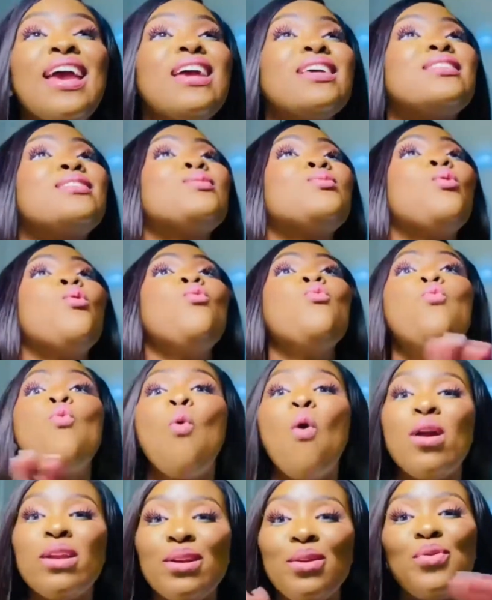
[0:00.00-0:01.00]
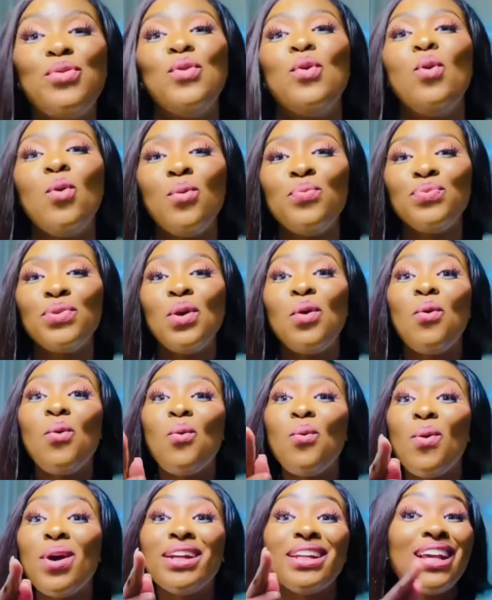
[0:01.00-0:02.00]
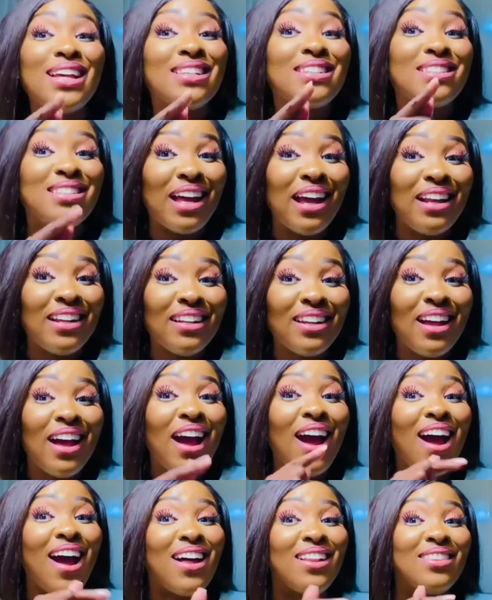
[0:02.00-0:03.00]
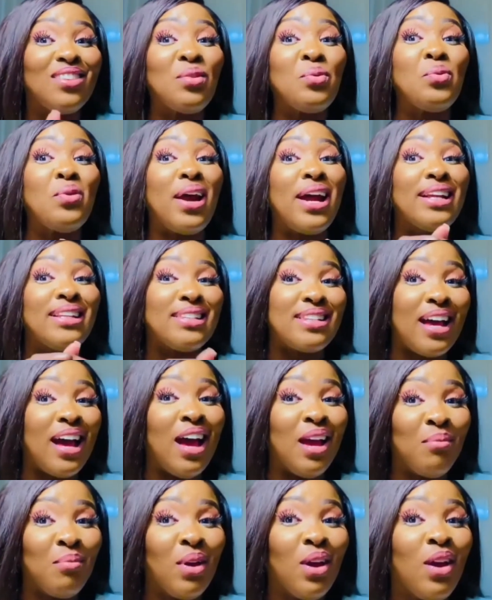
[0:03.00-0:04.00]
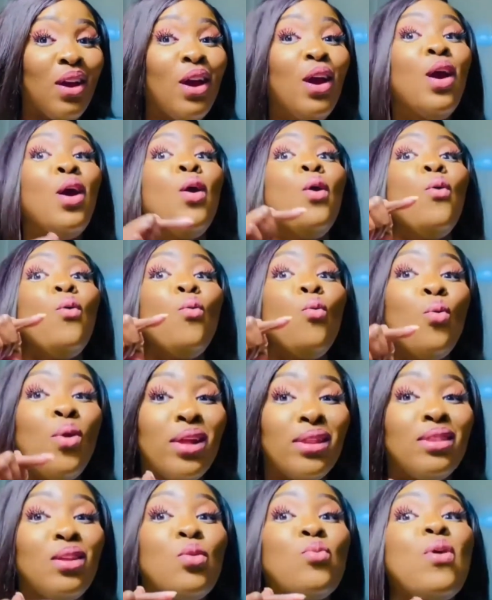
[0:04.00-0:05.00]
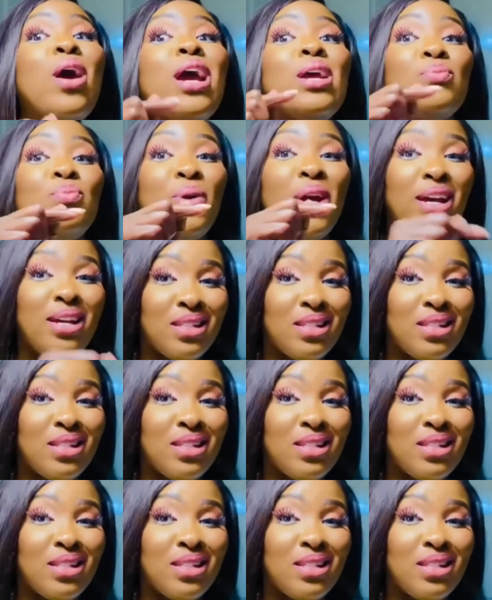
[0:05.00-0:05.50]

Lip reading: it's so wonderful when it's done at the right time with the right